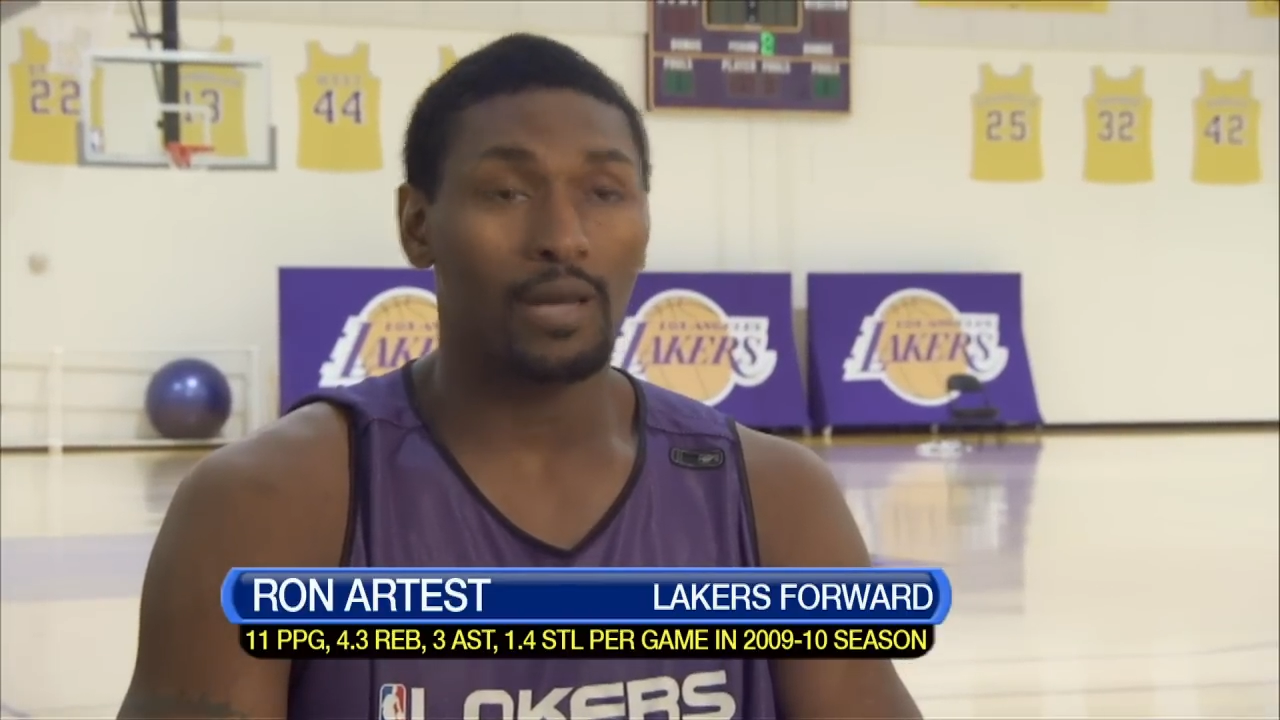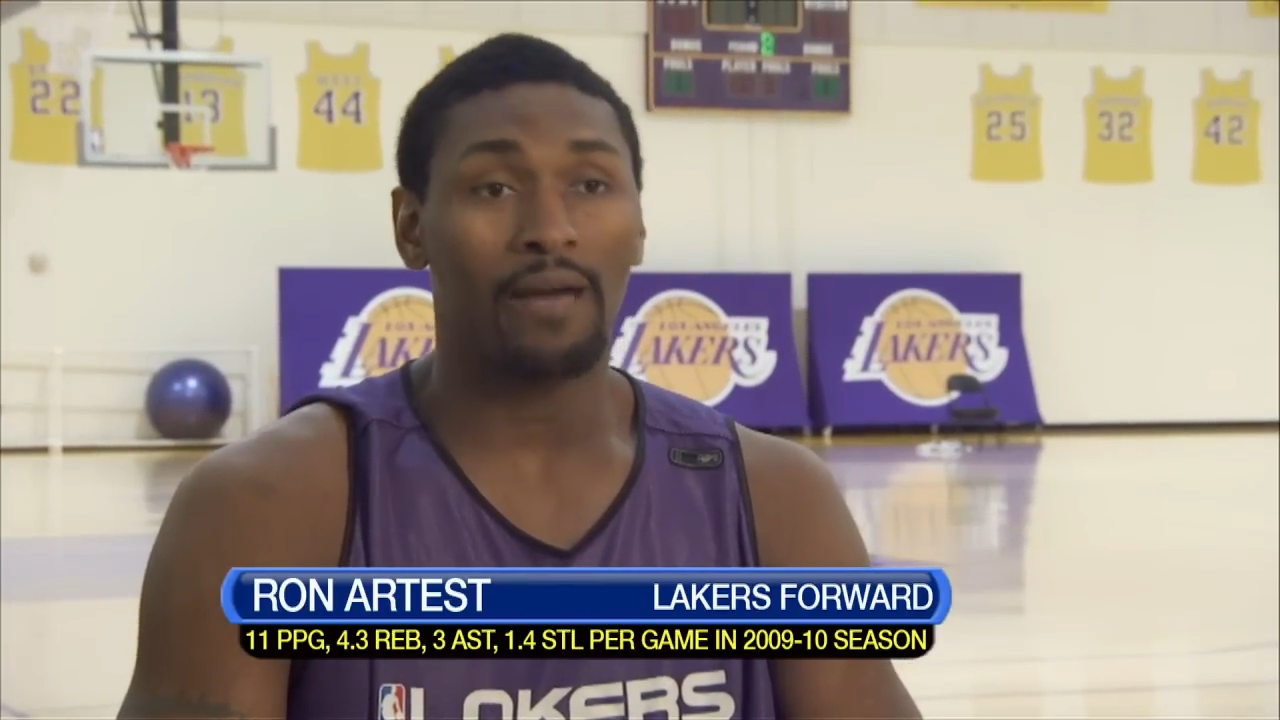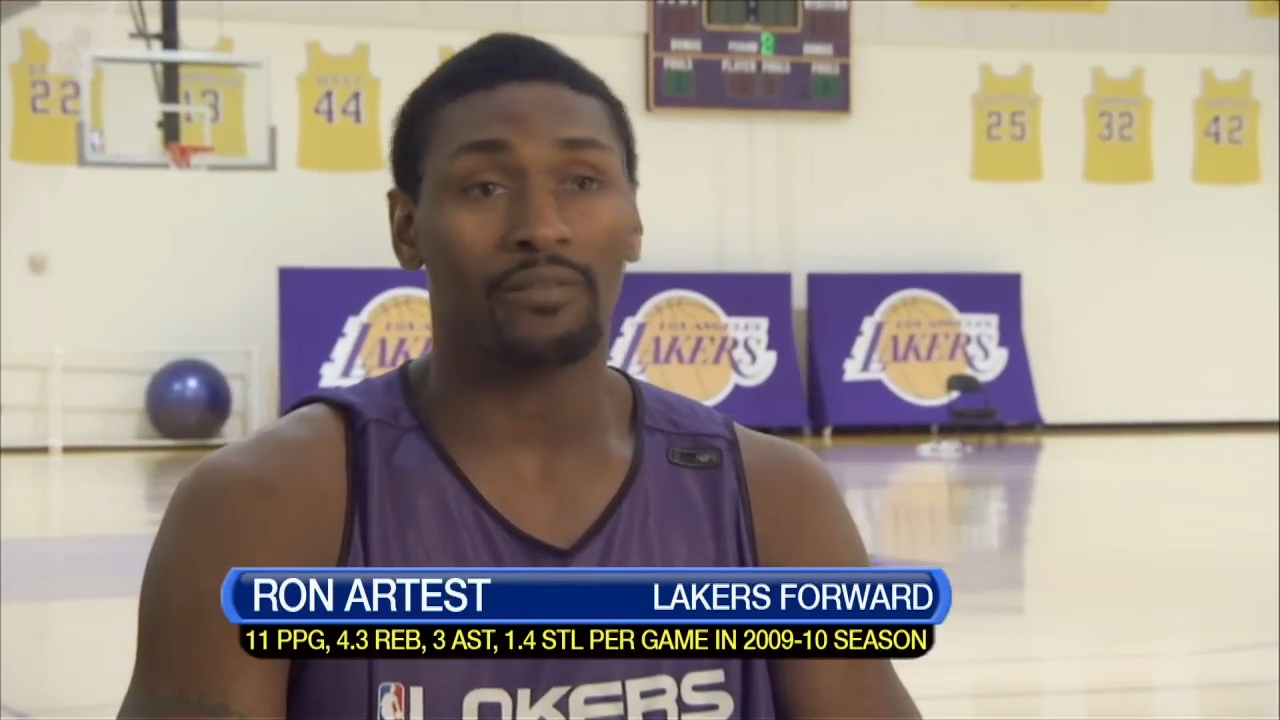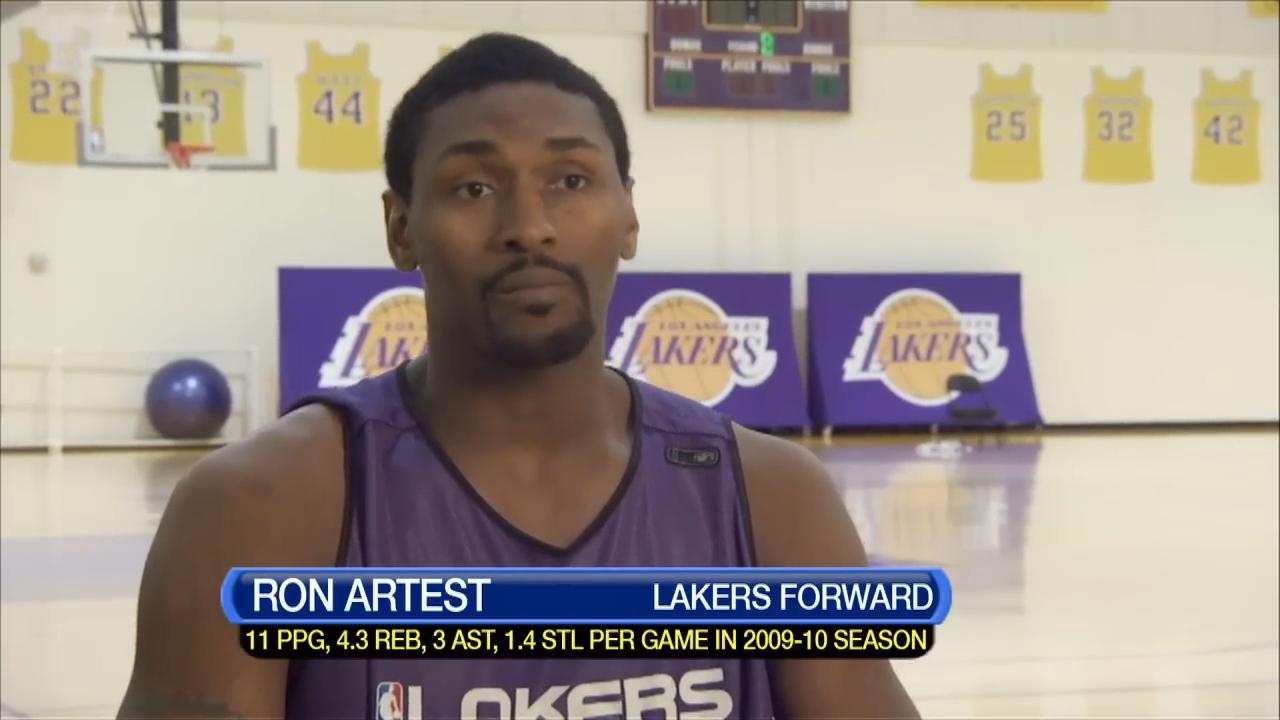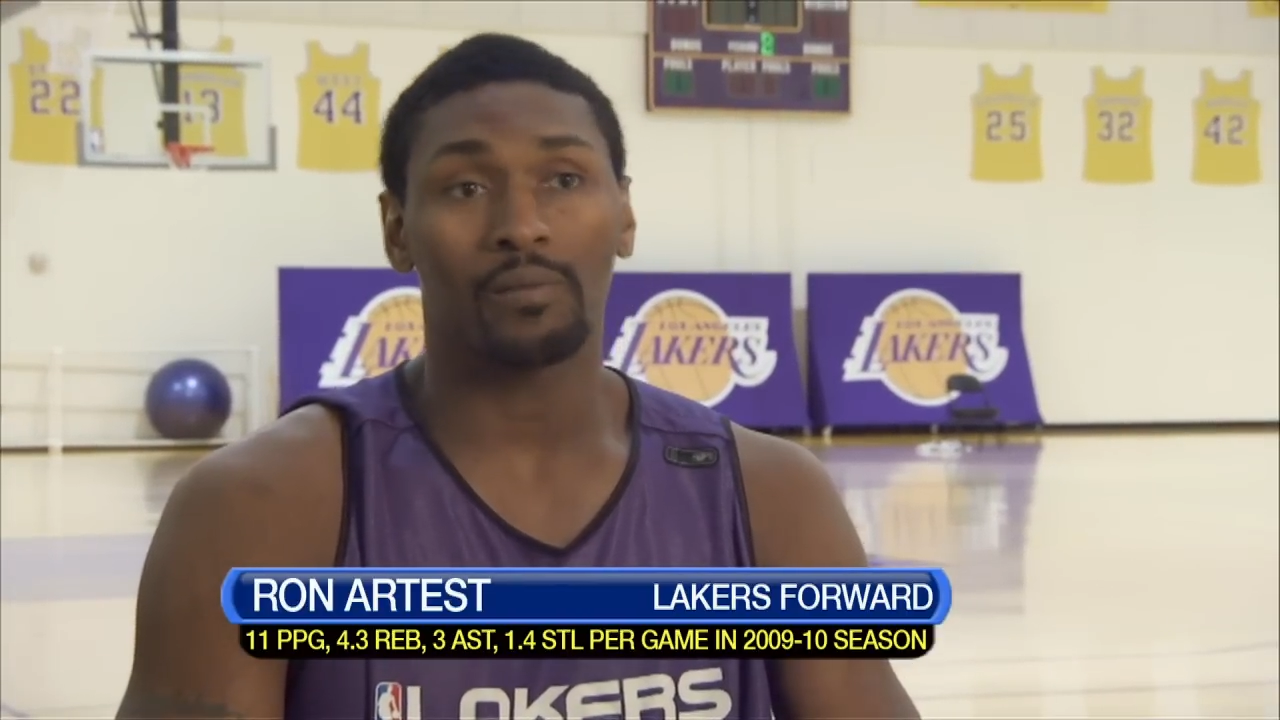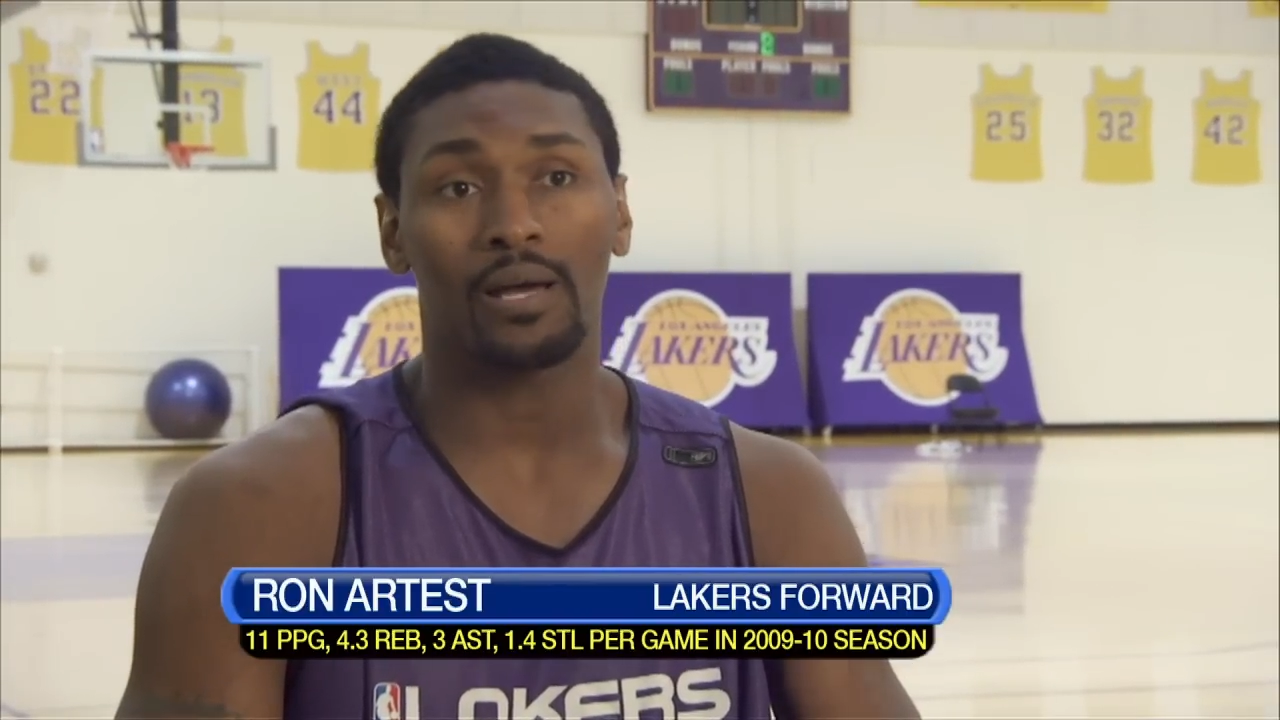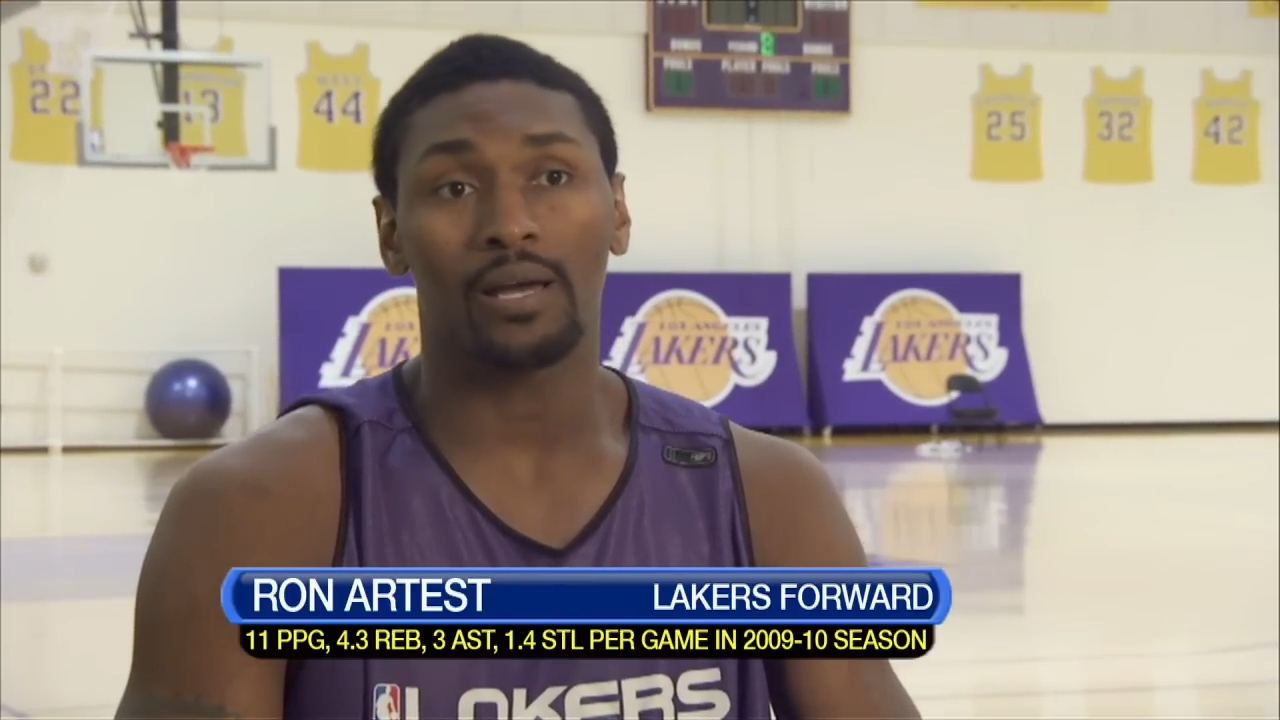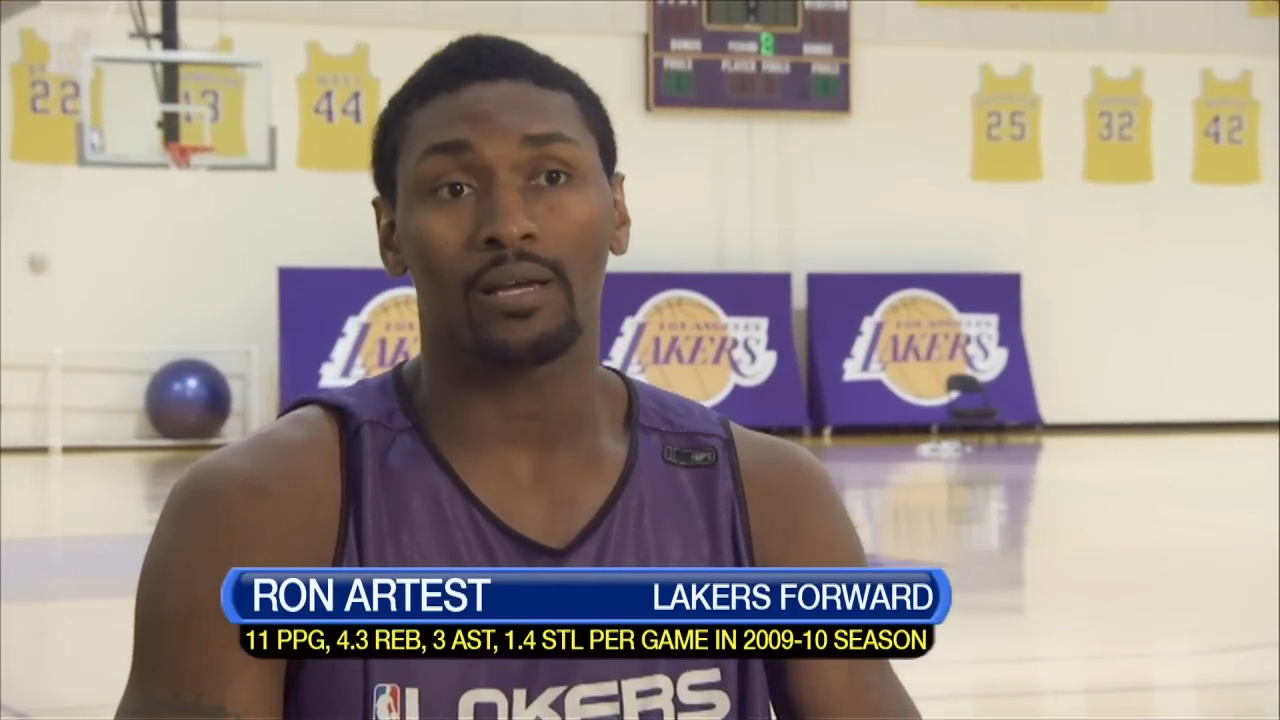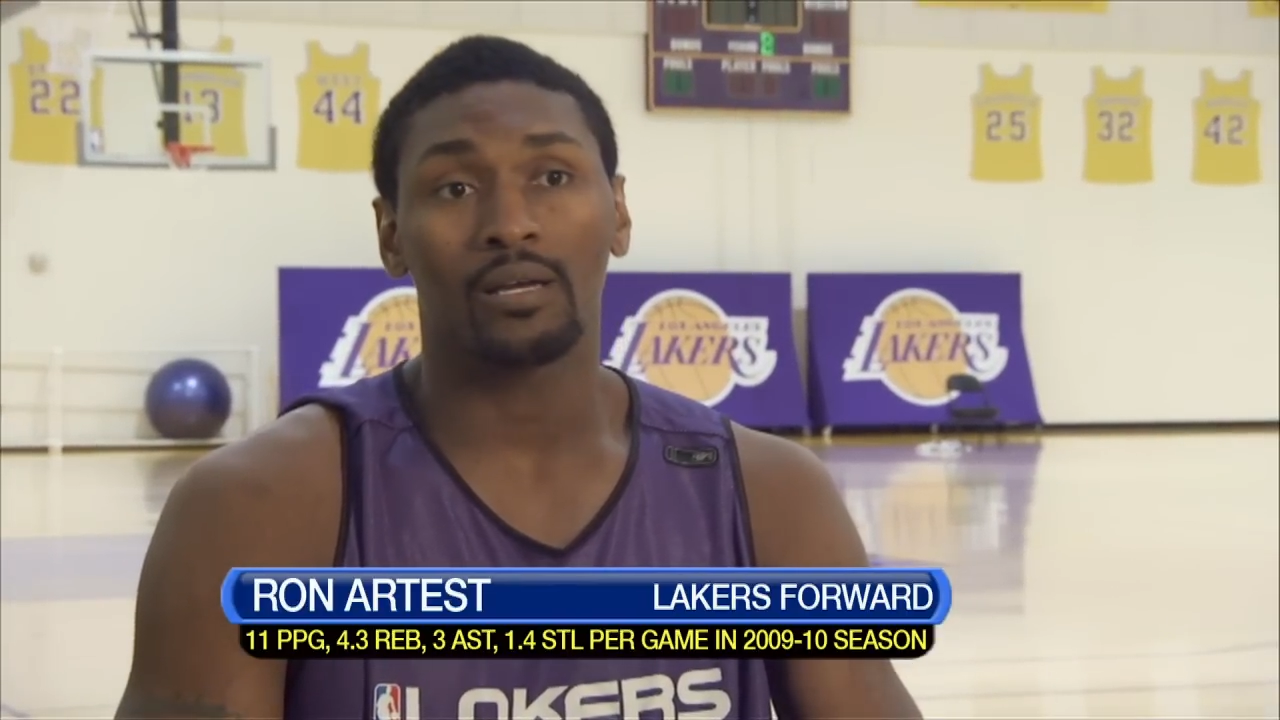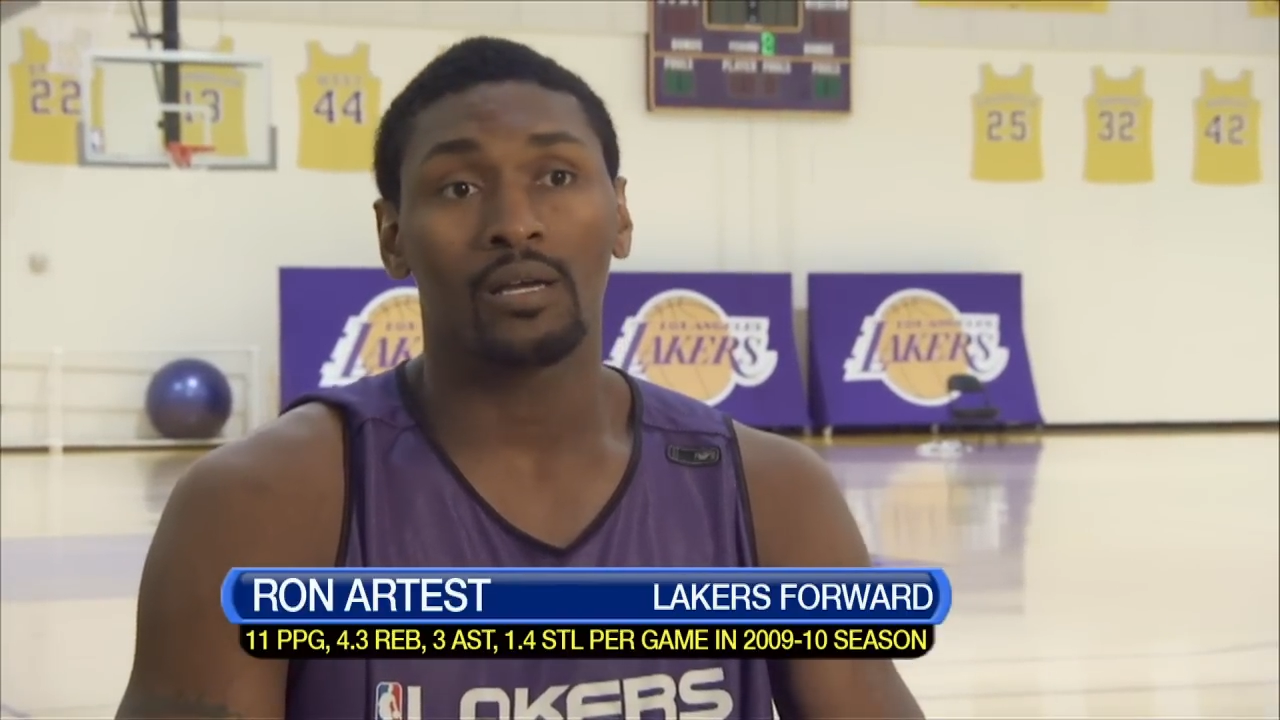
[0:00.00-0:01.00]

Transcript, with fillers: after my